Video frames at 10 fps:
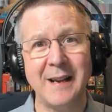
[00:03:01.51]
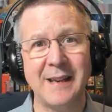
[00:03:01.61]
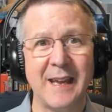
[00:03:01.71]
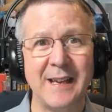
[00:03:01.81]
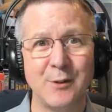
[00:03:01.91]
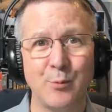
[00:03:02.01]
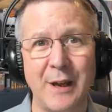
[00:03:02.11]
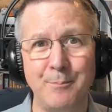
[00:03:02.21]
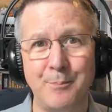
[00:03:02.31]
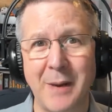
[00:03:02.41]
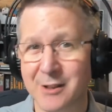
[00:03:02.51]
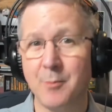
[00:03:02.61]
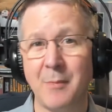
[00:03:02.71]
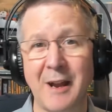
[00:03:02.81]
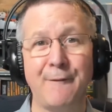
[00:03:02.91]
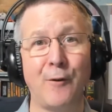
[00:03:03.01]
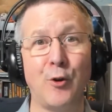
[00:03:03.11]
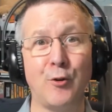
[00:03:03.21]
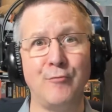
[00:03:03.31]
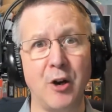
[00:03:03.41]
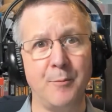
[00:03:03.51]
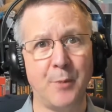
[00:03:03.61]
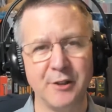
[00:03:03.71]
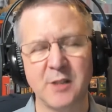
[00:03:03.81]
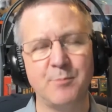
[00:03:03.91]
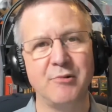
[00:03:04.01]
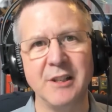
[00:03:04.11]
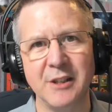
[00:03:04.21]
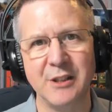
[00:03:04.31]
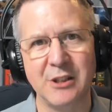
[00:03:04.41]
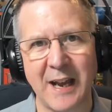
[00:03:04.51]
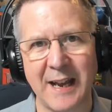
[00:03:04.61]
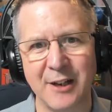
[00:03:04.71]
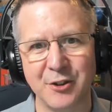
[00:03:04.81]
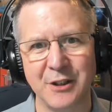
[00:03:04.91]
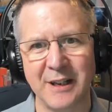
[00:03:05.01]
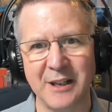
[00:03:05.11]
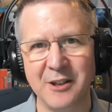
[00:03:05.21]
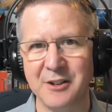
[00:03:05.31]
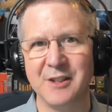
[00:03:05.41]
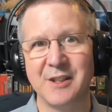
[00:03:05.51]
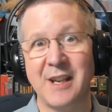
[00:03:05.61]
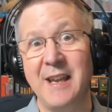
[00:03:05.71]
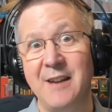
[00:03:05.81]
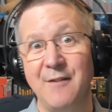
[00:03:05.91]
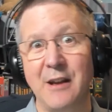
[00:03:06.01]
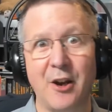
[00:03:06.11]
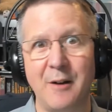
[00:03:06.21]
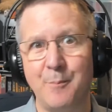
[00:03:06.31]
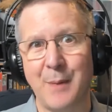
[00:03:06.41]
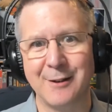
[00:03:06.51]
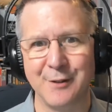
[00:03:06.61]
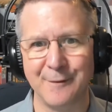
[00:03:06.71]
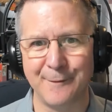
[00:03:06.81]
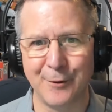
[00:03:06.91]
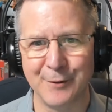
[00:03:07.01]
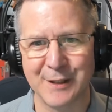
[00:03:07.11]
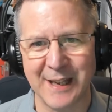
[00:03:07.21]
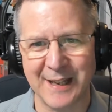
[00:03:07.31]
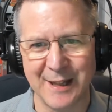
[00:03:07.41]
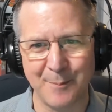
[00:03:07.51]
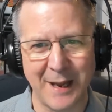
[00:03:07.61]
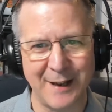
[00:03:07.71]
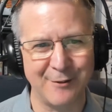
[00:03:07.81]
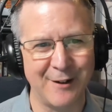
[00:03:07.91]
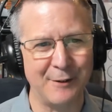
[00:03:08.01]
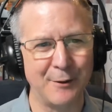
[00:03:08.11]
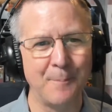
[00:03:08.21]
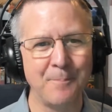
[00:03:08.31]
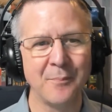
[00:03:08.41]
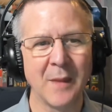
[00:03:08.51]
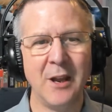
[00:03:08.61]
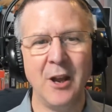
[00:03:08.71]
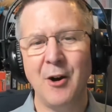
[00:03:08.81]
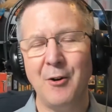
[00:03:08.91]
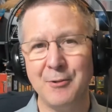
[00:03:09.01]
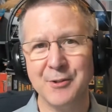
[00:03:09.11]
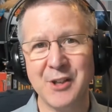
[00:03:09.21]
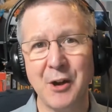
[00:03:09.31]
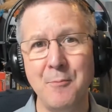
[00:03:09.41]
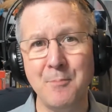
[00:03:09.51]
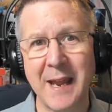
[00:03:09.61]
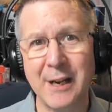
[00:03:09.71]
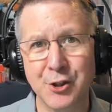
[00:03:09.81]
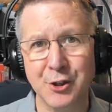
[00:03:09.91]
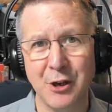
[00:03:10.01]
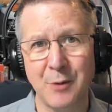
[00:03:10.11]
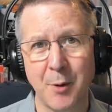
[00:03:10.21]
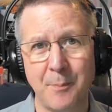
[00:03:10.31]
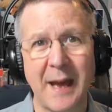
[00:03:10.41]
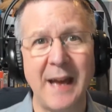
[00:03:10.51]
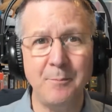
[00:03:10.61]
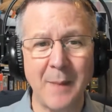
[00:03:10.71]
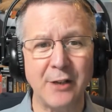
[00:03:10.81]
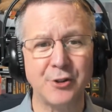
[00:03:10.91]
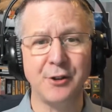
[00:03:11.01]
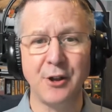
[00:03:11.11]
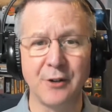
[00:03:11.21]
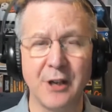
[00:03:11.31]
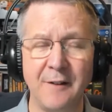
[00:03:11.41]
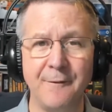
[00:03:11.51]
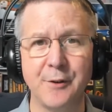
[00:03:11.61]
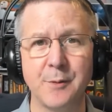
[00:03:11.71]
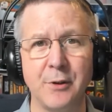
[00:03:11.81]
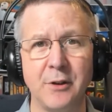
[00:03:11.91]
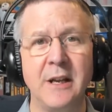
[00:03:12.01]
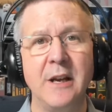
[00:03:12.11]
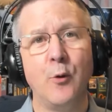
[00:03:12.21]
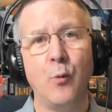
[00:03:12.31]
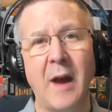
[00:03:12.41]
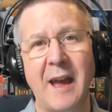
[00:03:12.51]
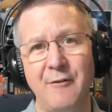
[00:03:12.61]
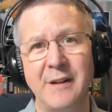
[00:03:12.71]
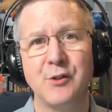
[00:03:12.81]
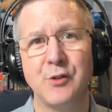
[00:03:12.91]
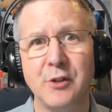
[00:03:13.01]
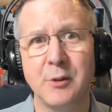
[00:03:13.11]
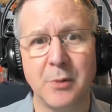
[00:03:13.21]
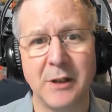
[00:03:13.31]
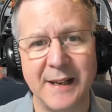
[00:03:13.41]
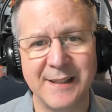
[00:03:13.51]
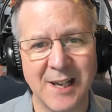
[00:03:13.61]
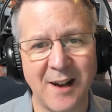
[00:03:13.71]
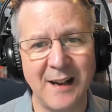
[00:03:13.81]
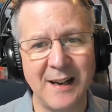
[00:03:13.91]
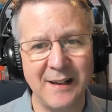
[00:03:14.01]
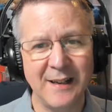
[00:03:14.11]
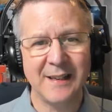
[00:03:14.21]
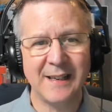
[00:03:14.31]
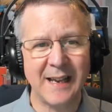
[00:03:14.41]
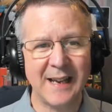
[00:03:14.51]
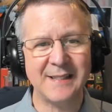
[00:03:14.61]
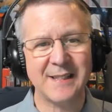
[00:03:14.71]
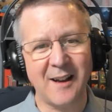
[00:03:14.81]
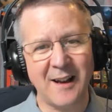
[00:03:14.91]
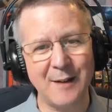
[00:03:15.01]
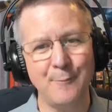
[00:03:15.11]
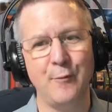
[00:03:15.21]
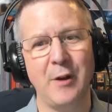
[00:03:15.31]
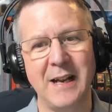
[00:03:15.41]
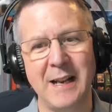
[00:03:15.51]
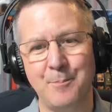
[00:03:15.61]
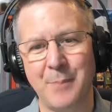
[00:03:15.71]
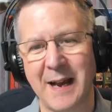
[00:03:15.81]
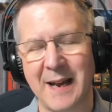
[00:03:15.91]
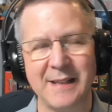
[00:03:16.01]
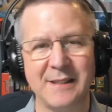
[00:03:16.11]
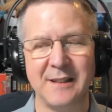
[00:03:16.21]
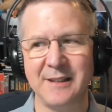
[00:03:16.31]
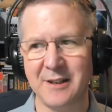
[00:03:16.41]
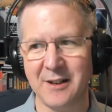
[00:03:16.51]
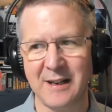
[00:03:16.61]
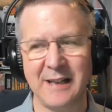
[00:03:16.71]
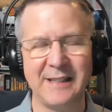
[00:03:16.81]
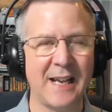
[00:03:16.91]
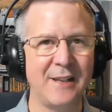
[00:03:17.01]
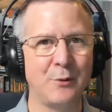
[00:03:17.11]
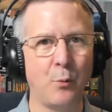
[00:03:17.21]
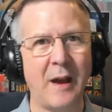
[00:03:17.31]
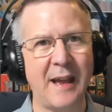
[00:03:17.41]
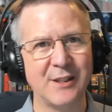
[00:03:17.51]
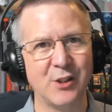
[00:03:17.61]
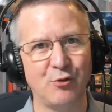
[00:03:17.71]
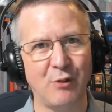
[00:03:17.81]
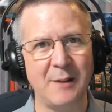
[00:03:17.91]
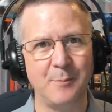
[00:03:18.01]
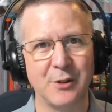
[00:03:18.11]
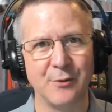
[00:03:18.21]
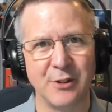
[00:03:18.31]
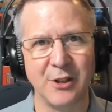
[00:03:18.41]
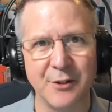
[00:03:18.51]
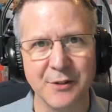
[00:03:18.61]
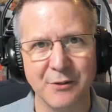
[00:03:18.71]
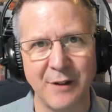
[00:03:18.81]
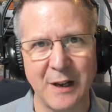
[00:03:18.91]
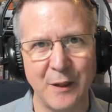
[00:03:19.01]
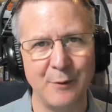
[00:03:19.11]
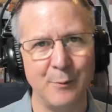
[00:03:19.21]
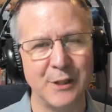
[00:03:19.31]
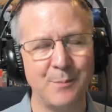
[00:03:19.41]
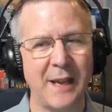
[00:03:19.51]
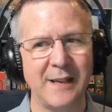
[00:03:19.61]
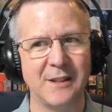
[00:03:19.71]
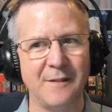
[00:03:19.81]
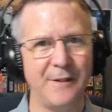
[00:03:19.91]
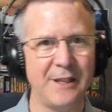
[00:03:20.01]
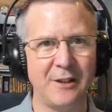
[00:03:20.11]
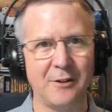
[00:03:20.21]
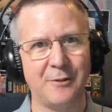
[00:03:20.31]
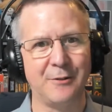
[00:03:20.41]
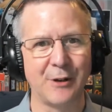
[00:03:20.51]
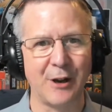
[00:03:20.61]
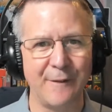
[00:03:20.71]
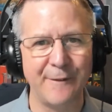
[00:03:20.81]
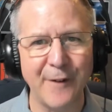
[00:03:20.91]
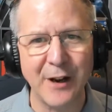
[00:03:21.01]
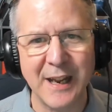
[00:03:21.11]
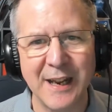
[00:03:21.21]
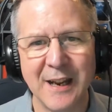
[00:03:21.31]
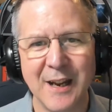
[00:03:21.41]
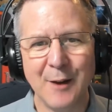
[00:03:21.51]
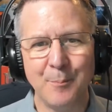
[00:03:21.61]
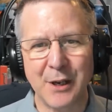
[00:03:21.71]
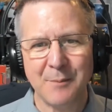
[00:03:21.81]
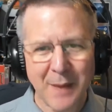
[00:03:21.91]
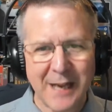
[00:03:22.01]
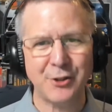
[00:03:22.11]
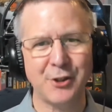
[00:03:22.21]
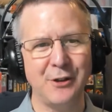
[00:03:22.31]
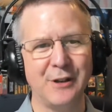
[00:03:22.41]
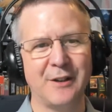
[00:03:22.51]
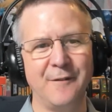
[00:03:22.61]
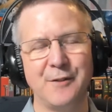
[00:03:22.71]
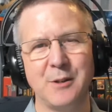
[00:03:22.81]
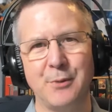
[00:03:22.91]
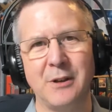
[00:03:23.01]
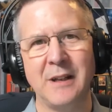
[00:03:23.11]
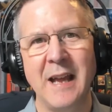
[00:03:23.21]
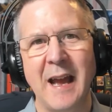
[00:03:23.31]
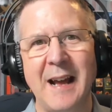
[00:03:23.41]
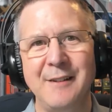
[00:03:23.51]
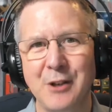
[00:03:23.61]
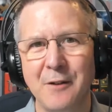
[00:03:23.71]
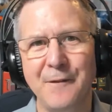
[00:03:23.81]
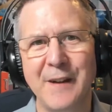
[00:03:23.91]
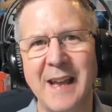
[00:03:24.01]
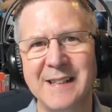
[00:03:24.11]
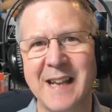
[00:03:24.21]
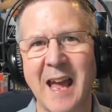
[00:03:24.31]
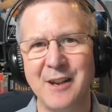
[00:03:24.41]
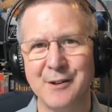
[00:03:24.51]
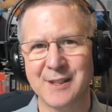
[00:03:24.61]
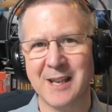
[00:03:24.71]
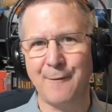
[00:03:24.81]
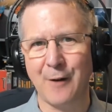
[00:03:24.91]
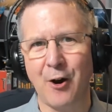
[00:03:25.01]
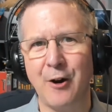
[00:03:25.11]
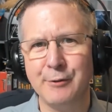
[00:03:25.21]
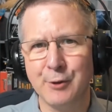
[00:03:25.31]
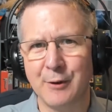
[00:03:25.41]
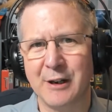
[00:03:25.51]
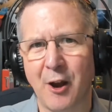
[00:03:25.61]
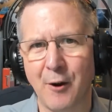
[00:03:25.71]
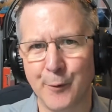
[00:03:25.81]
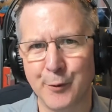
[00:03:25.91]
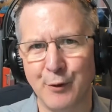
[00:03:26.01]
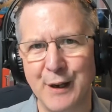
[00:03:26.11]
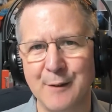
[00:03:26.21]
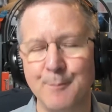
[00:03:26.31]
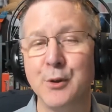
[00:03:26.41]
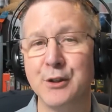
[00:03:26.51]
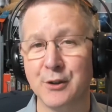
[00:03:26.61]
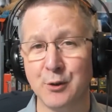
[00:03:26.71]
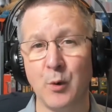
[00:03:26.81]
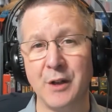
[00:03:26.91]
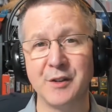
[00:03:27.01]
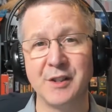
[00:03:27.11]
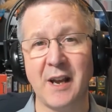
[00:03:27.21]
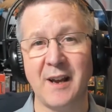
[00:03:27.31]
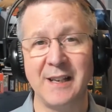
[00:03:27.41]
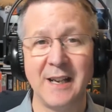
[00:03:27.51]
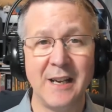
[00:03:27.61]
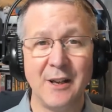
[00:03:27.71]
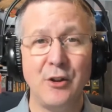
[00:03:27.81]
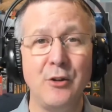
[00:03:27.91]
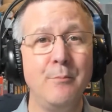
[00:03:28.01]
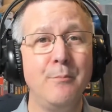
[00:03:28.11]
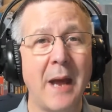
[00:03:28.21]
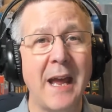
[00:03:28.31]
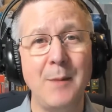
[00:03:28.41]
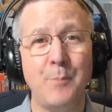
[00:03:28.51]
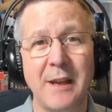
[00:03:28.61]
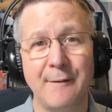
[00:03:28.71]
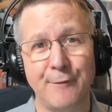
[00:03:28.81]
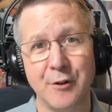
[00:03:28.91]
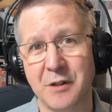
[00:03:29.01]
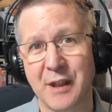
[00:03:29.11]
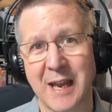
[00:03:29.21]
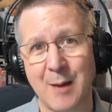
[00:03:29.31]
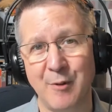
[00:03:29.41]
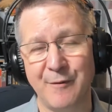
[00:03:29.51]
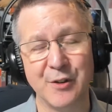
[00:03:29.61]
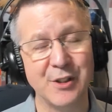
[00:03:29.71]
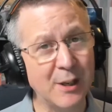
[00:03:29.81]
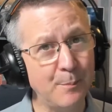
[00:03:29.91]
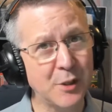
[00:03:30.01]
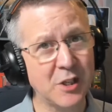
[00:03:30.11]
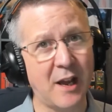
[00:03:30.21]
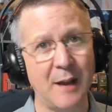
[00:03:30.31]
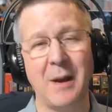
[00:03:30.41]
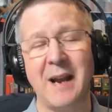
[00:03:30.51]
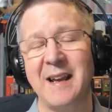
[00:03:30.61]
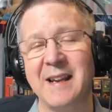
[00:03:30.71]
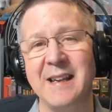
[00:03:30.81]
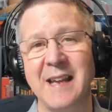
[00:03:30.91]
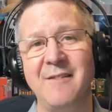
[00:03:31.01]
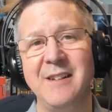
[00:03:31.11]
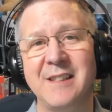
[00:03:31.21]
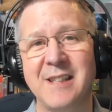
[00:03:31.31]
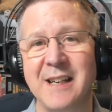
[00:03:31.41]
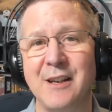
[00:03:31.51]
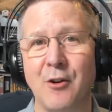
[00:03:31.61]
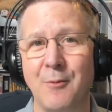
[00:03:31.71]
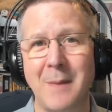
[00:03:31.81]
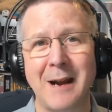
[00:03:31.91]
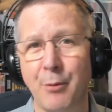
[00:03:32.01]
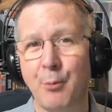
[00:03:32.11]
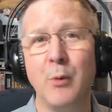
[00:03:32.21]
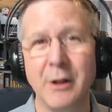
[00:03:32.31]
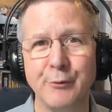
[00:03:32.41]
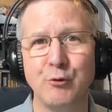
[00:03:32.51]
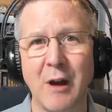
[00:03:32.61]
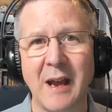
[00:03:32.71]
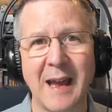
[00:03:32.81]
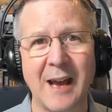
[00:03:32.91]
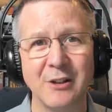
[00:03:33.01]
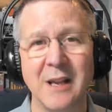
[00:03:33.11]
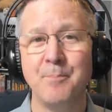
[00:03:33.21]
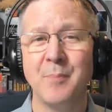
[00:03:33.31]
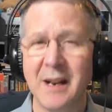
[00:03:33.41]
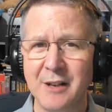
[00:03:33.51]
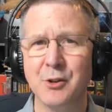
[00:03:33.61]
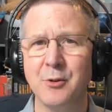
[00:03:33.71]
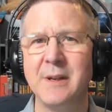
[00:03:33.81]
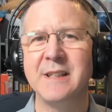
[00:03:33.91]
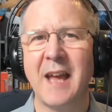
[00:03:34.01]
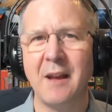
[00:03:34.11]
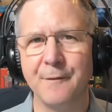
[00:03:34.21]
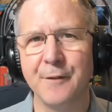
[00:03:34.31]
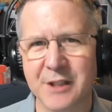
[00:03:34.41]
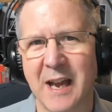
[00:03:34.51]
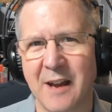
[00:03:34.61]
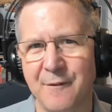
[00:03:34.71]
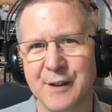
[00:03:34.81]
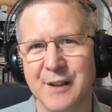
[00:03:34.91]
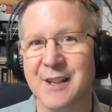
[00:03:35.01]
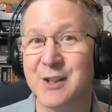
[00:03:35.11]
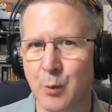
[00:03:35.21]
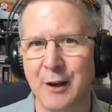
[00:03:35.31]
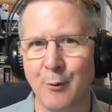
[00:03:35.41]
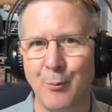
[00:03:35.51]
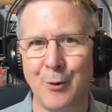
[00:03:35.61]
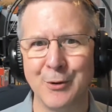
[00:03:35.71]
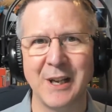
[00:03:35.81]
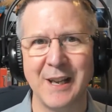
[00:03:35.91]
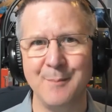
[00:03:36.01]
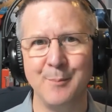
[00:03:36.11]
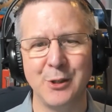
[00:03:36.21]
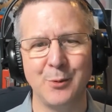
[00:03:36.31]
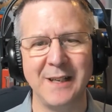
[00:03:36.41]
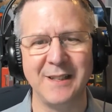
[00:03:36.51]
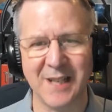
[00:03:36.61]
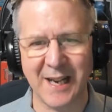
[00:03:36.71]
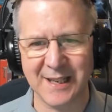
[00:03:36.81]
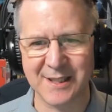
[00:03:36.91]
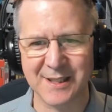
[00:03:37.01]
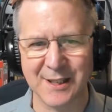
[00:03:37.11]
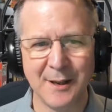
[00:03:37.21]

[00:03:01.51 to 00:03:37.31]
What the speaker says: case, when Basil, my floor robot, springs into action, and you can just hear it going backwards and forwards in the background. Also, make sure you're prepared, make sure you're comfortable, wearing suitable attire. Yes, I'm really bad, I tend to wear stripes or dots or anything which makes the video all go funny, but make sure you're comfortable, and don't forget to get yourself a hot or a cold drink and put it to one side. You may be in front of the camera for some time, and I can guarantee your mouth will dry out, and it's always helpful to have a swig of water in between takes.